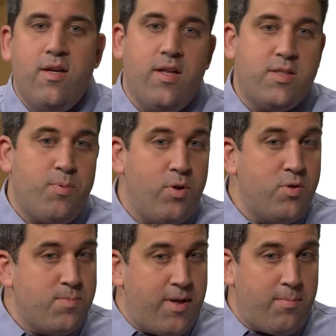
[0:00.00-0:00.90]
that's
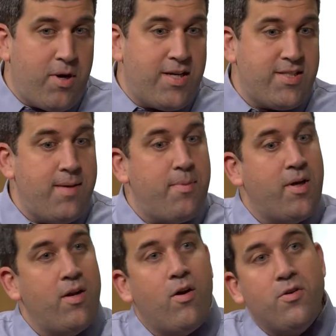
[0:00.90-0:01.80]
produced by the prostate but
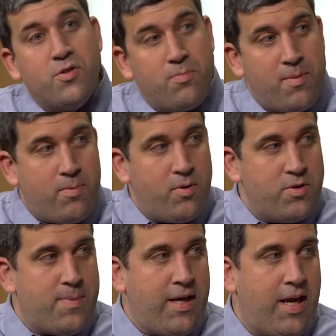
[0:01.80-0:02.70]
can also be
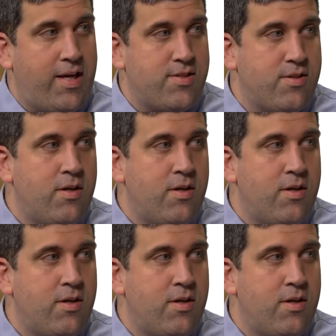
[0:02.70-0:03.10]
produced by cancer.